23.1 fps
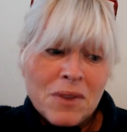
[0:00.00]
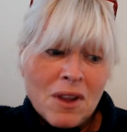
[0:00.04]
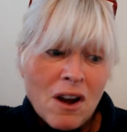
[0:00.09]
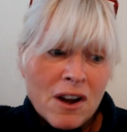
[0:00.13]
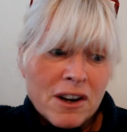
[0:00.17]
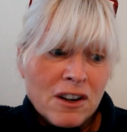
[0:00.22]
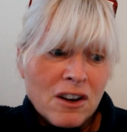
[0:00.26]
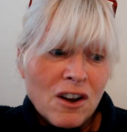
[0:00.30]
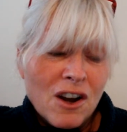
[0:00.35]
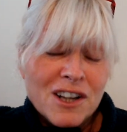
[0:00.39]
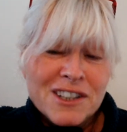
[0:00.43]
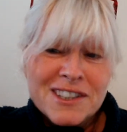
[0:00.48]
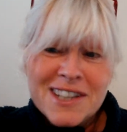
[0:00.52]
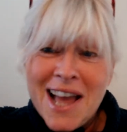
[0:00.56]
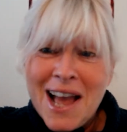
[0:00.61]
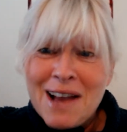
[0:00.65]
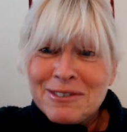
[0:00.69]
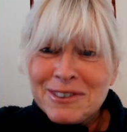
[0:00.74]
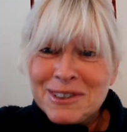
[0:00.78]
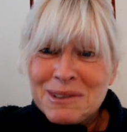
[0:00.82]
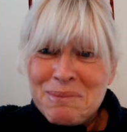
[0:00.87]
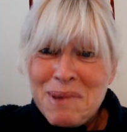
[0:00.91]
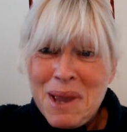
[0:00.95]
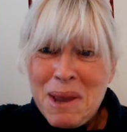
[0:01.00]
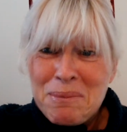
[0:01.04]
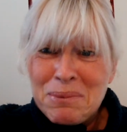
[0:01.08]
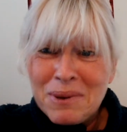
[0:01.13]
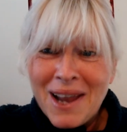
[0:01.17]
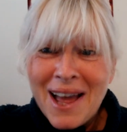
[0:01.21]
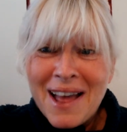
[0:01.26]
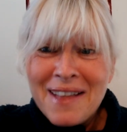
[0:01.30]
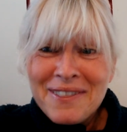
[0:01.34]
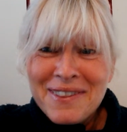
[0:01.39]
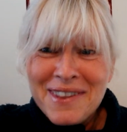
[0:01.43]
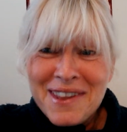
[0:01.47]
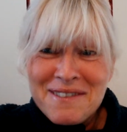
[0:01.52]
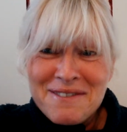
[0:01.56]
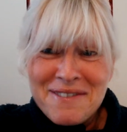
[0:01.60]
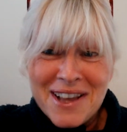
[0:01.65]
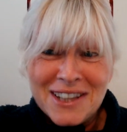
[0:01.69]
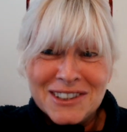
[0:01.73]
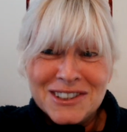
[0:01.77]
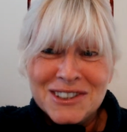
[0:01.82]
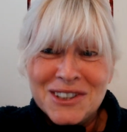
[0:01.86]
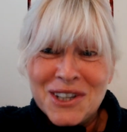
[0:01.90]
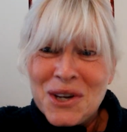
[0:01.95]
I'd like to have some people at the
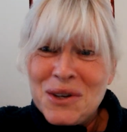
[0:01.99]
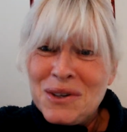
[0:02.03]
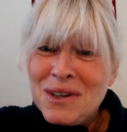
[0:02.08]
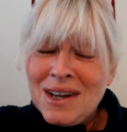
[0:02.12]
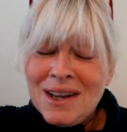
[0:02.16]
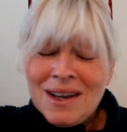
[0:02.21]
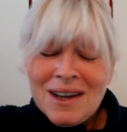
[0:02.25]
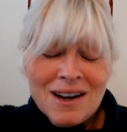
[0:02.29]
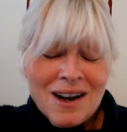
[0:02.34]
event, so